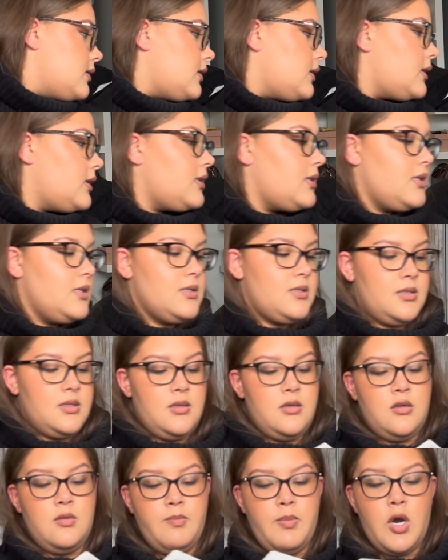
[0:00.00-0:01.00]
in this
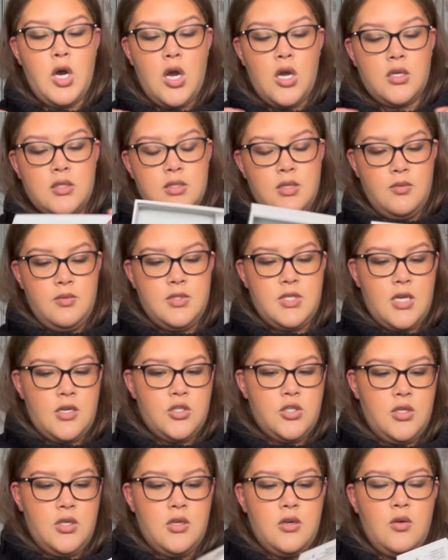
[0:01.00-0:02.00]
little box. It was
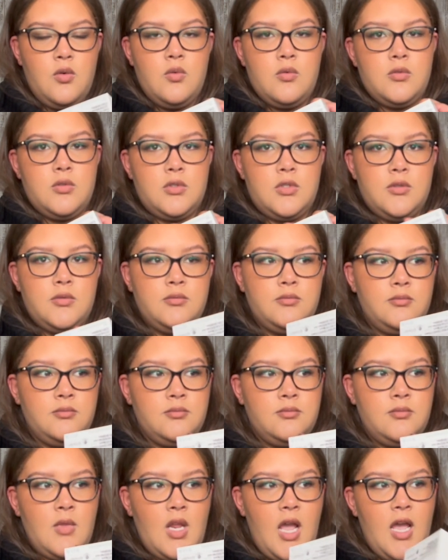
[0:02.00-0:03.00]
actually like an old
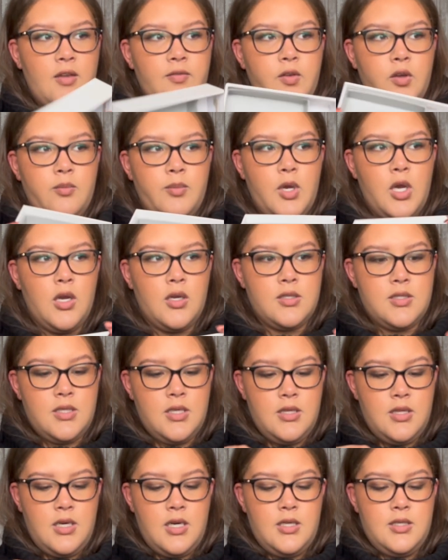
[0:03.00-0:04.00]
iPhone box,
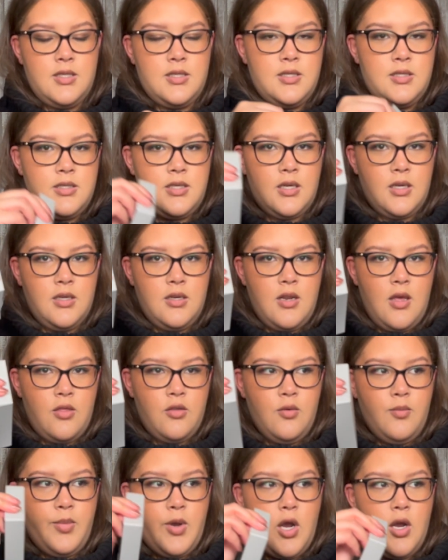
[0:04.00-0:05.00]
and then I stuck
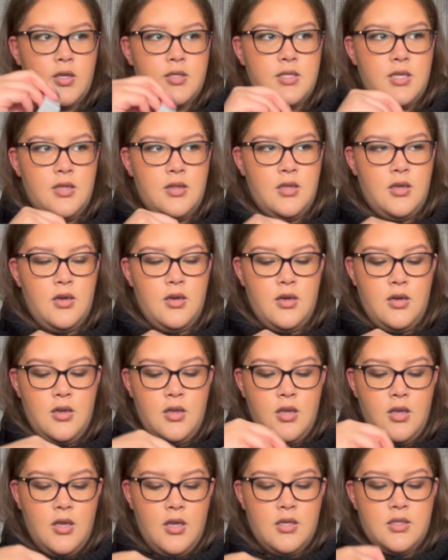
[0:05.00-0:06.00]
another box in there
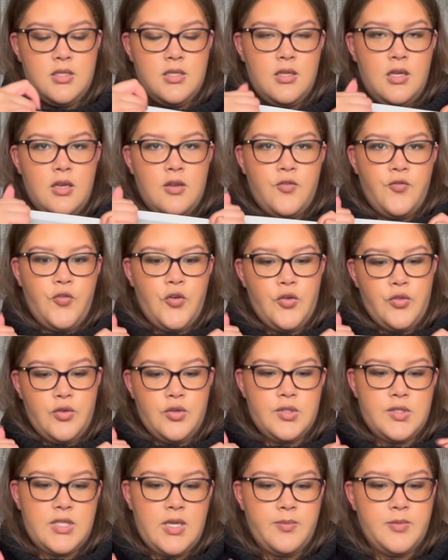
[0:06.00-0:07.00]
to like further
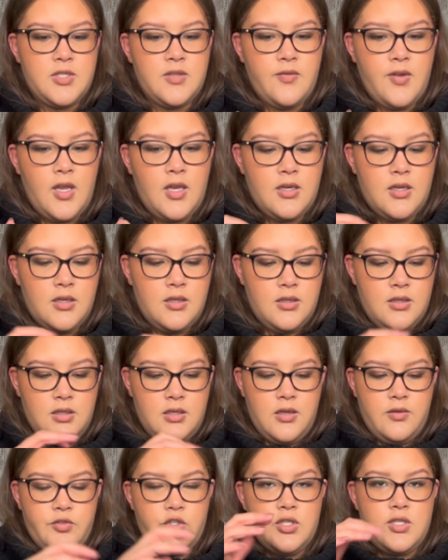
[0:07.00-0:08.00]
subdivide it, and
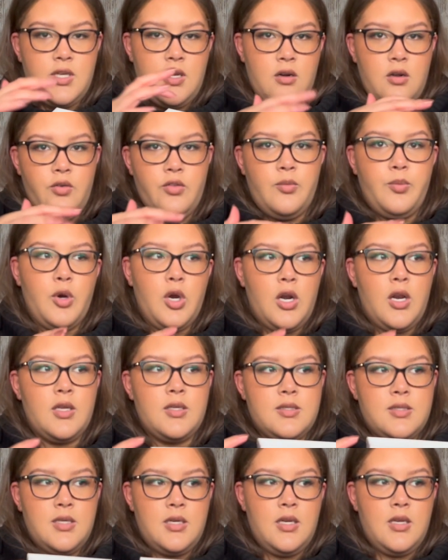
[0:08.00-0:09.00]
I've just had all the
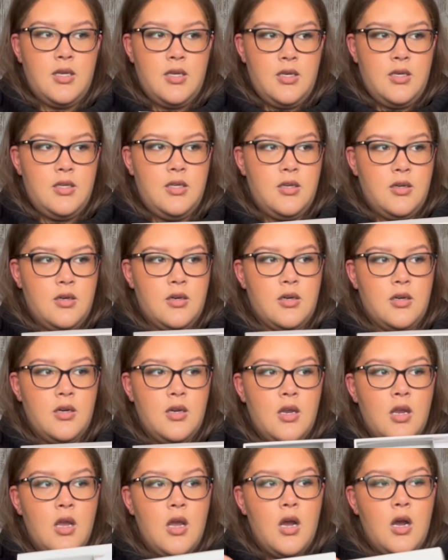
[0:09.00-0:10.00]
products sitting in here
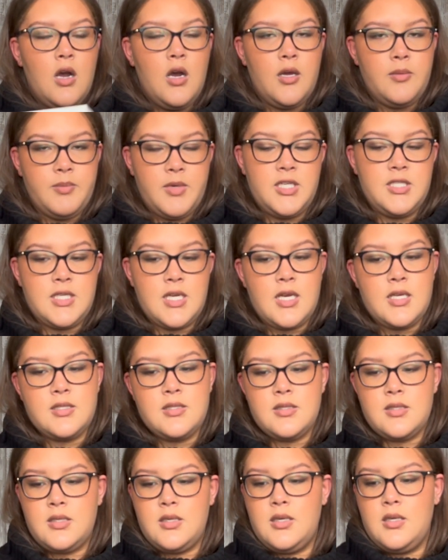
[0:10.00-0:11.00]
on my
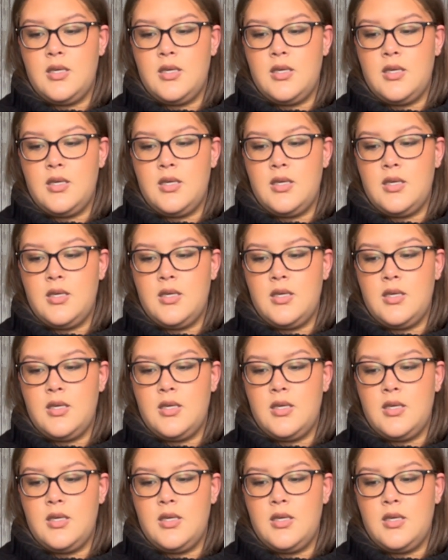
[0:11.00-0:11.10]
desk.